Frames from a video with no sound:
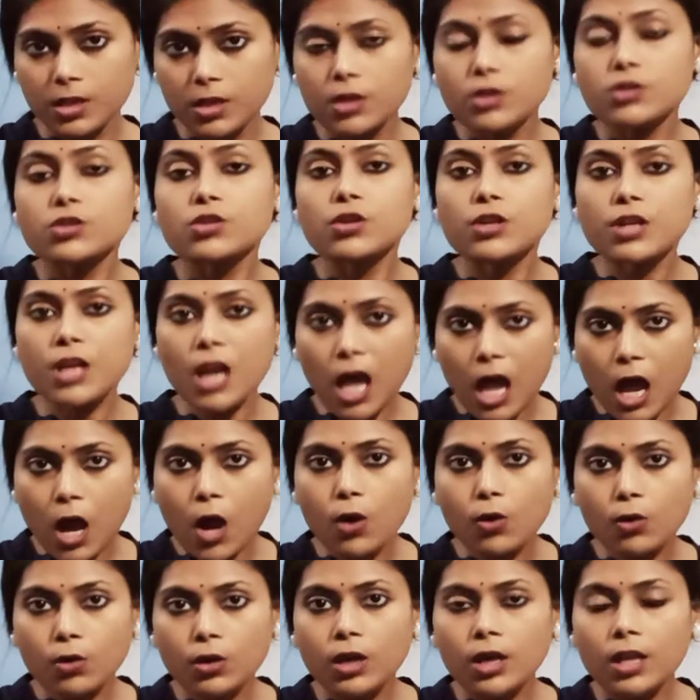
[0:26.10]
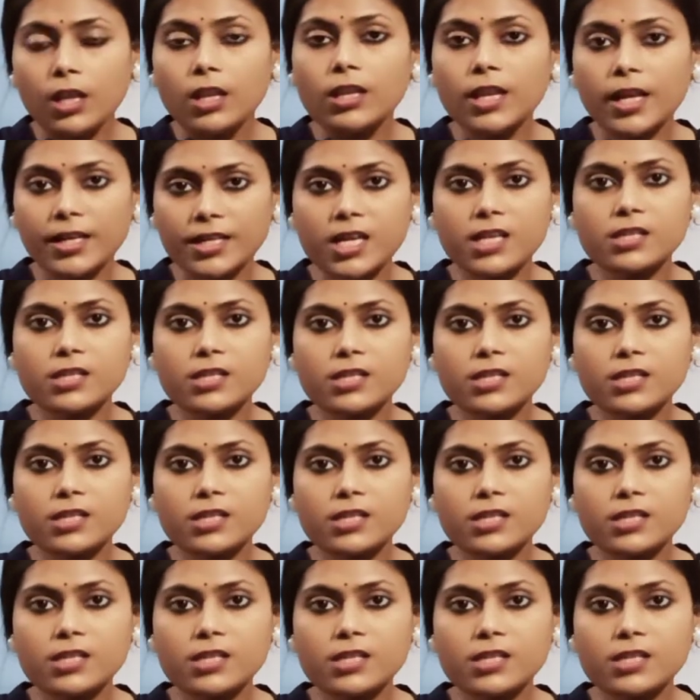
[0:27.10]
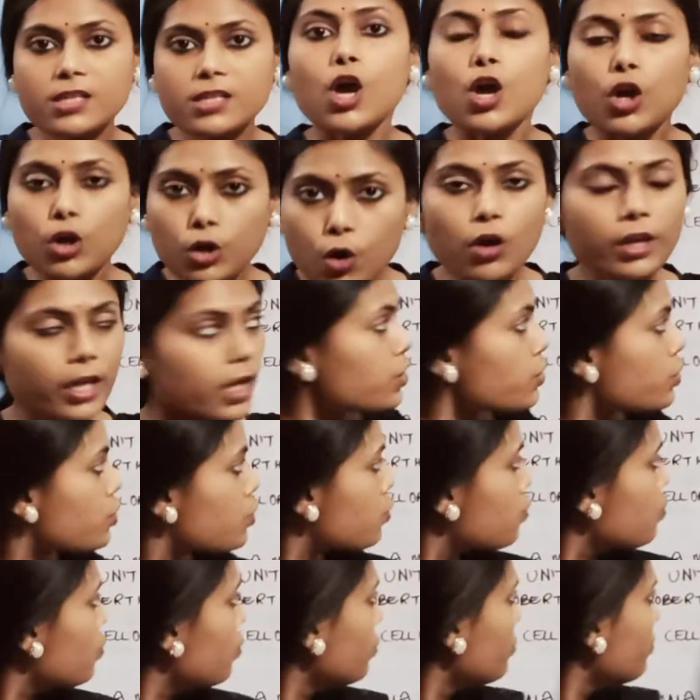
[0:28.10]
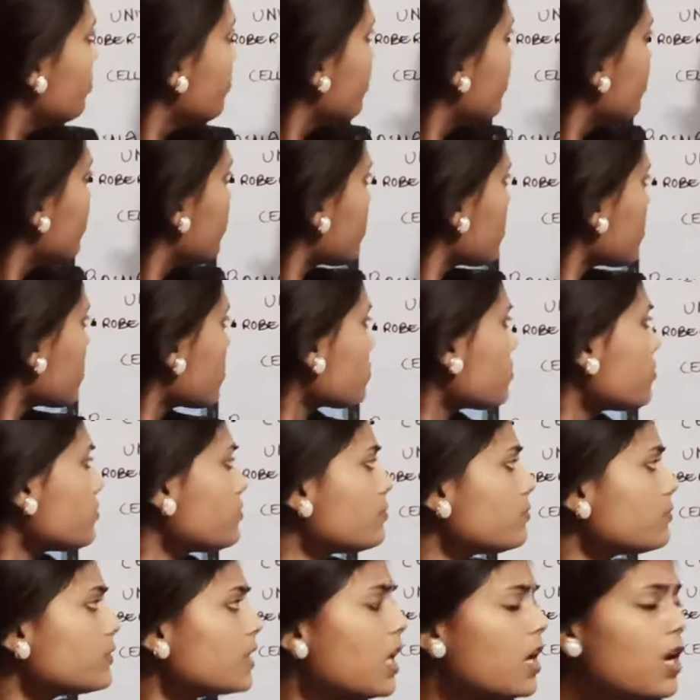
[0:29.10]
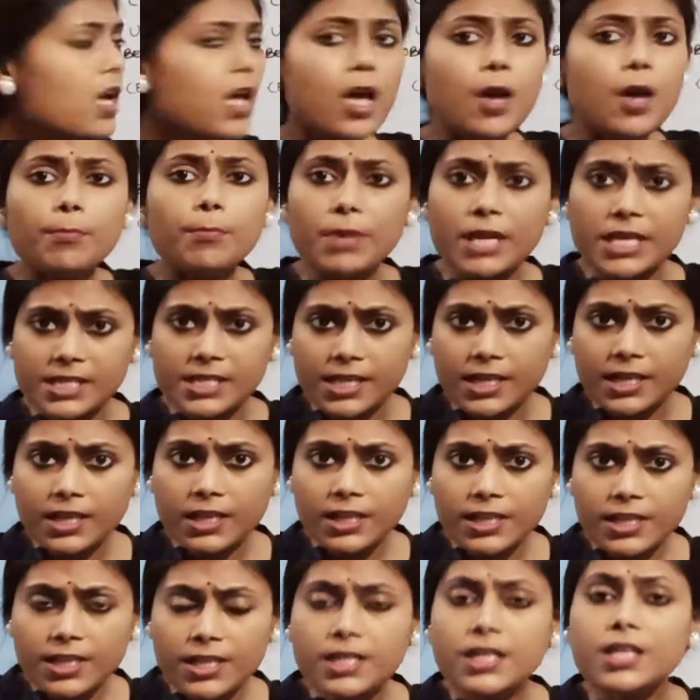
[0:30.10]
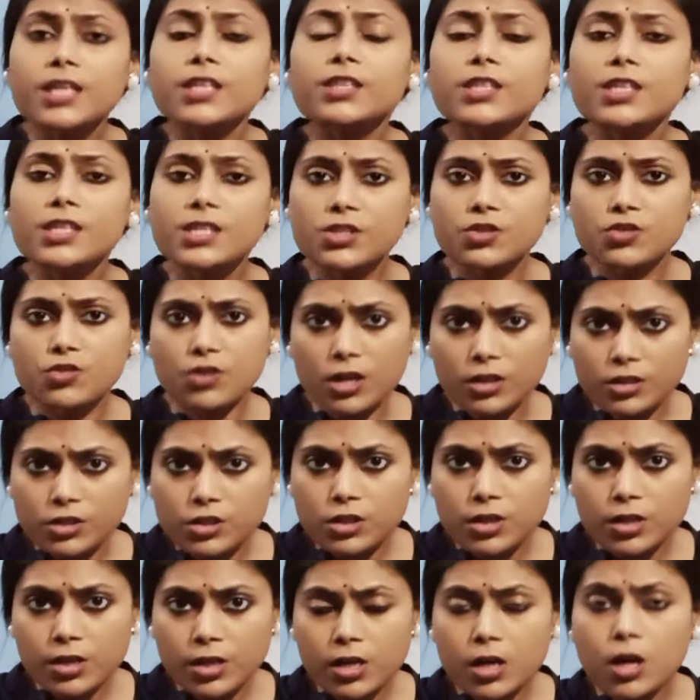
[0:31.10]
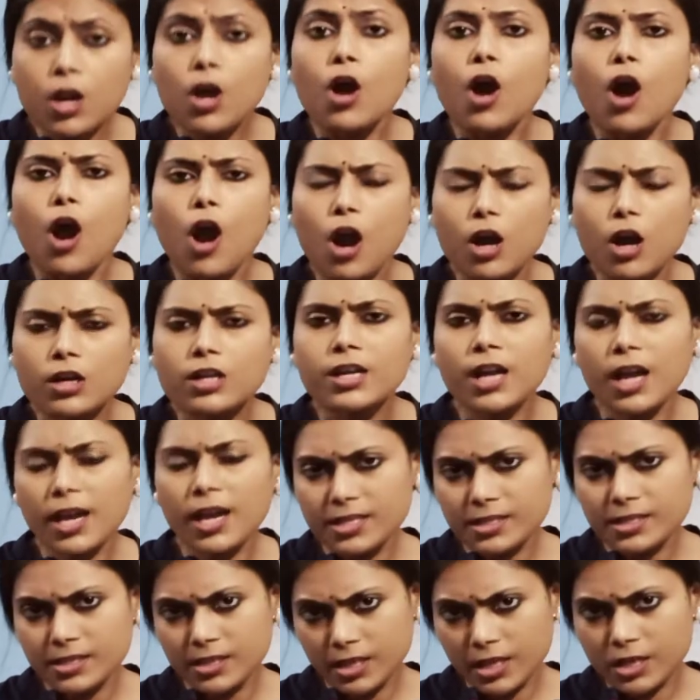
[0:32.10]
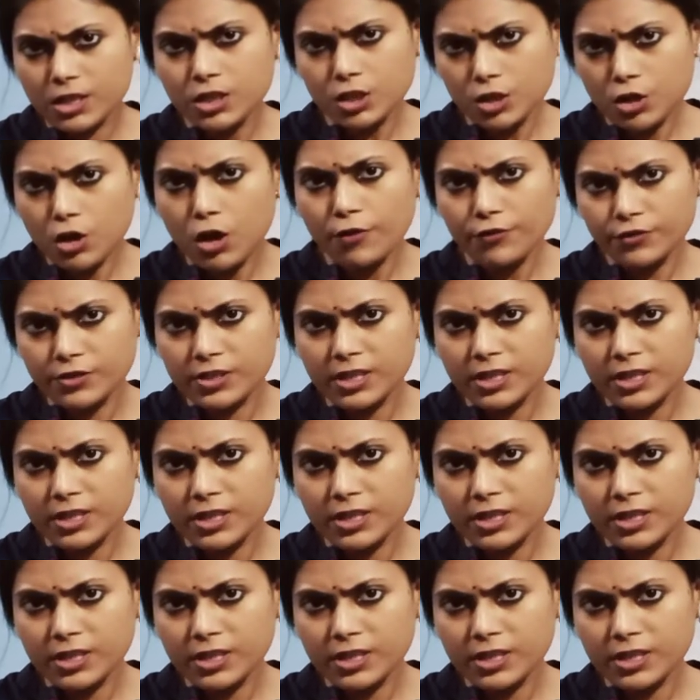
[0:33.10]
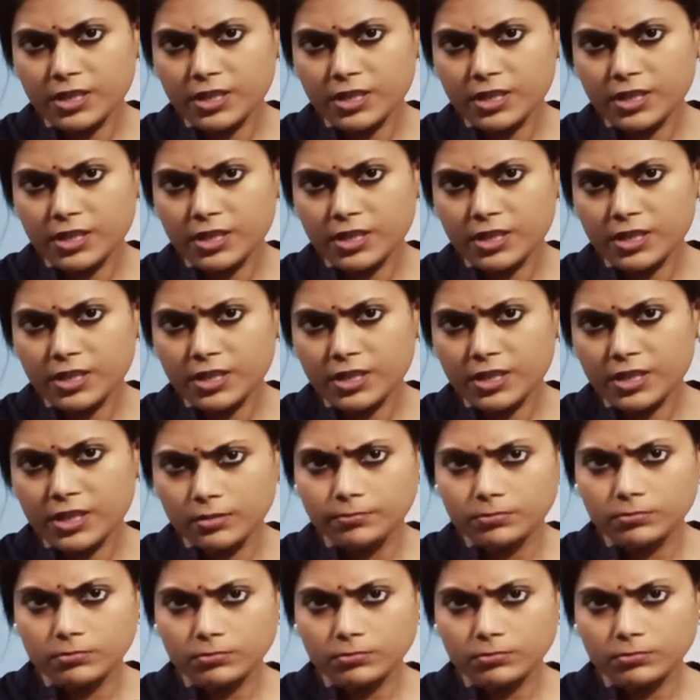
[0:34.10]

So now let us look into basically the structural organization of cell.